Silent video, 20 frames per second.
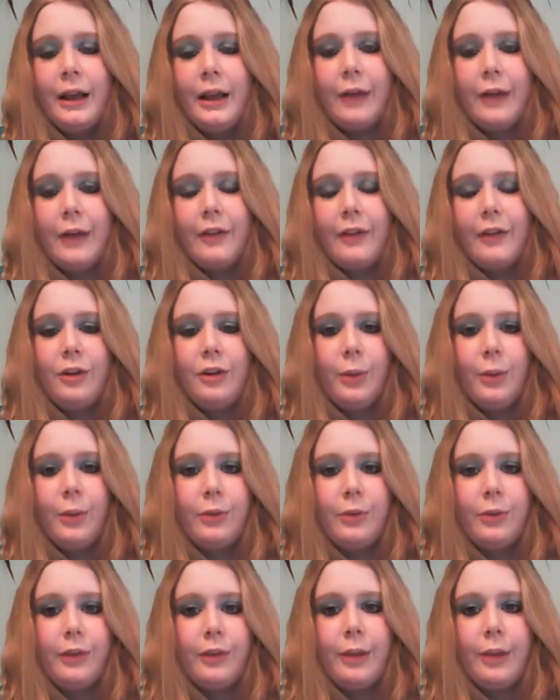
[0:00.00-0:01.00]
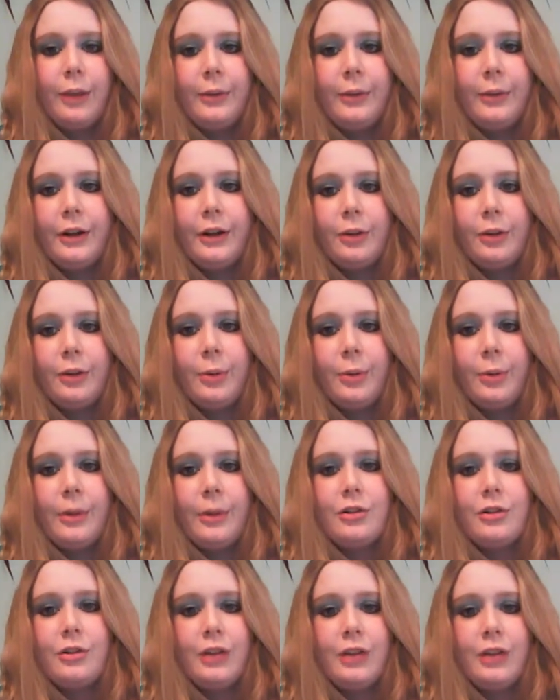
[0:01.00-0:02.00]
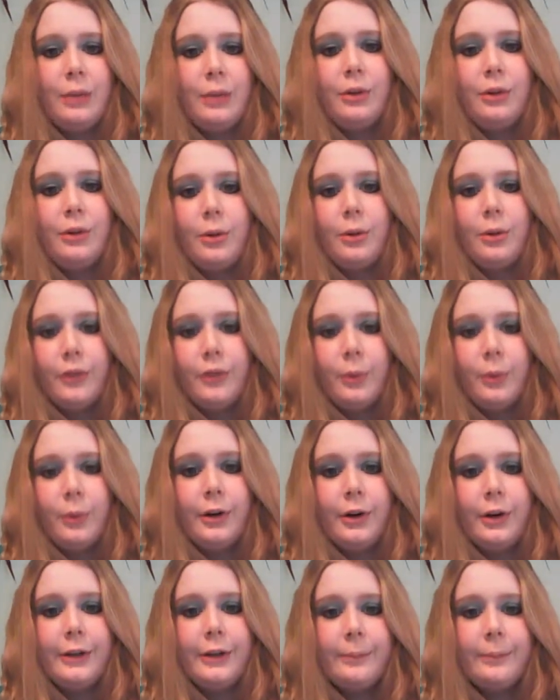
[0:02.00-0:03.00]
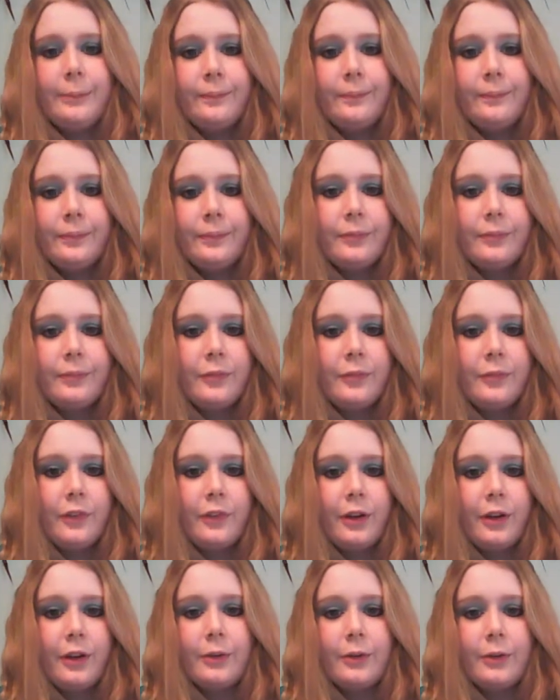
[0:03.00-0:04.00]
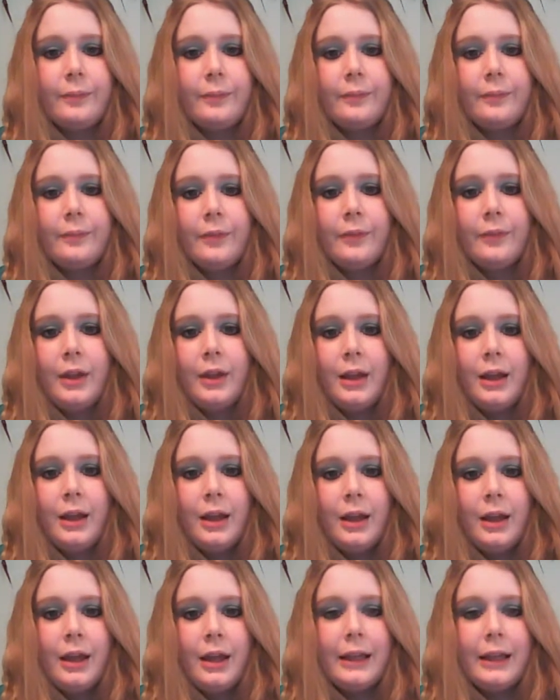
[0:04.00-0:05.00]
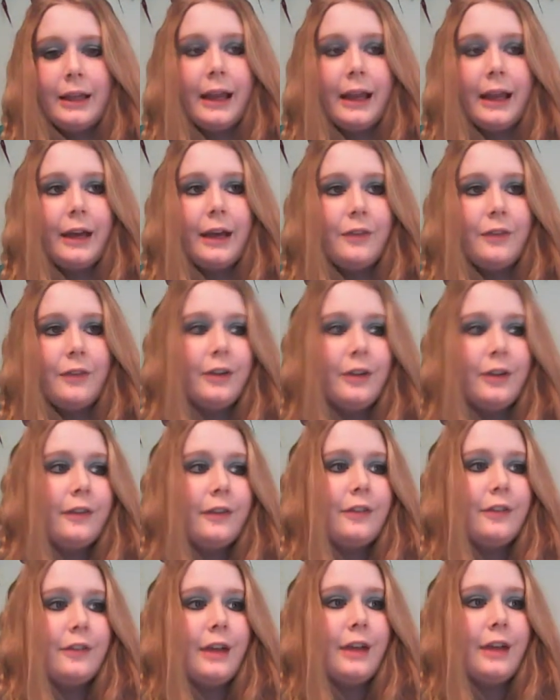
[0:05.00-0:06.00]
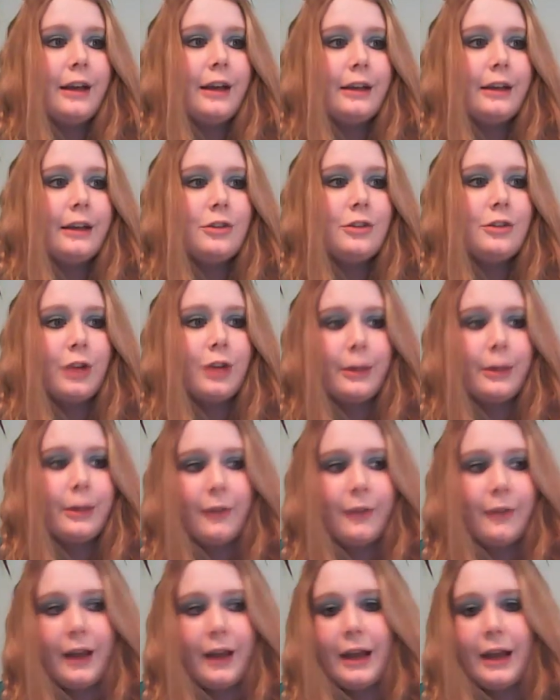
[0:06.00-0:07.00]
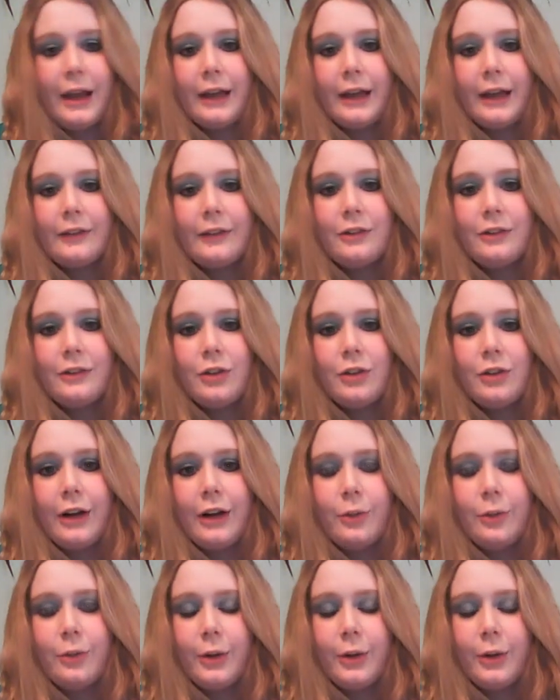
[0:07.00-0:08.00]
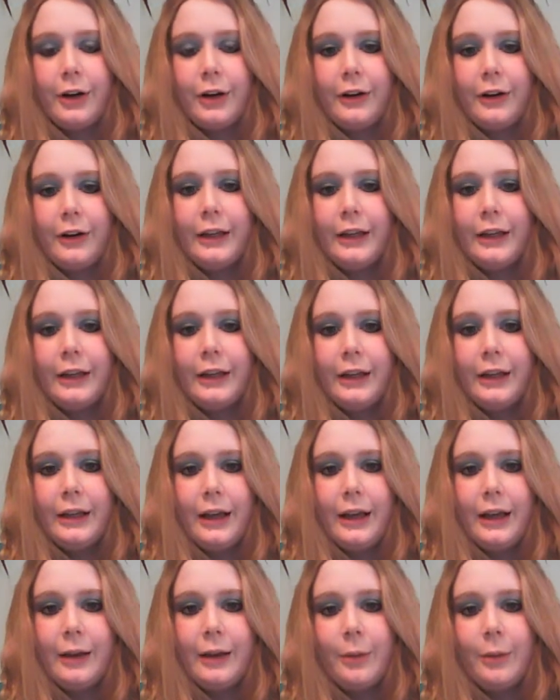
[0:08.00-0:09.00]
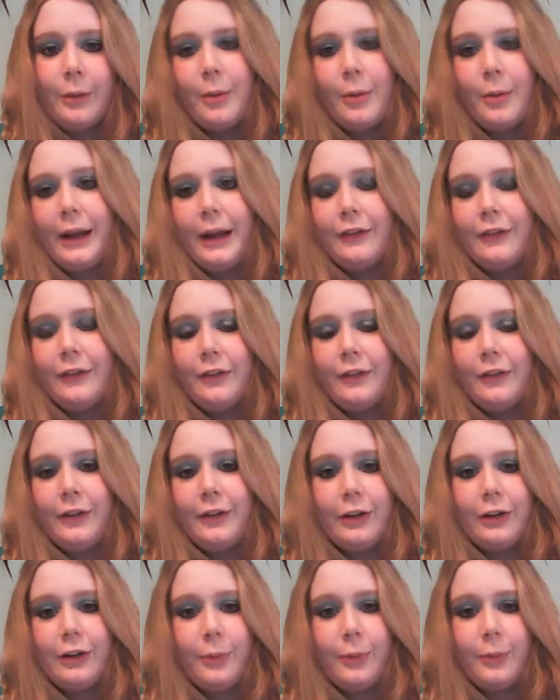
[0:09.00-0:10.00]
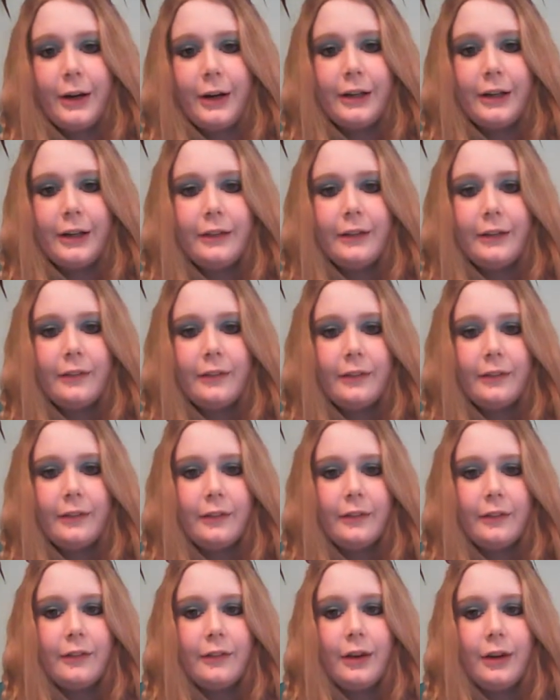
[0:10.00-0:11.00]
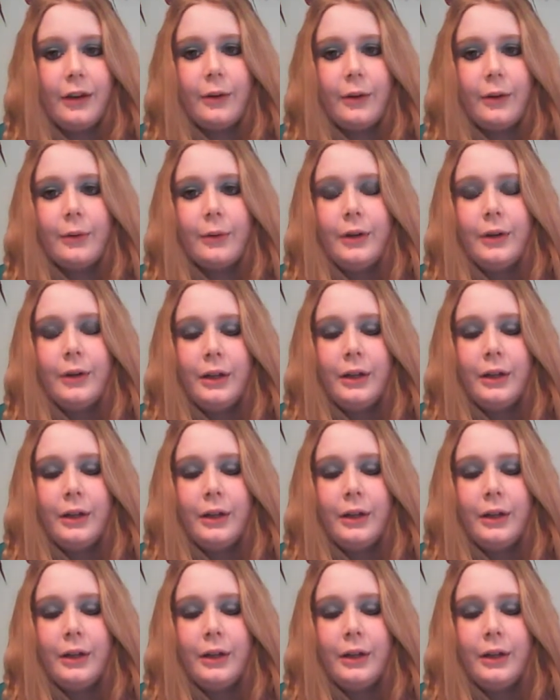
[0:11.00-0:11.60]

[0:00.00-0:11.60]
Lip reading: after that 2 weeks was up, you know, you're pretty much able to do whatever you want. So yeah, if you have to get this done, try to relax, try not to worry. Everybody has different experience, so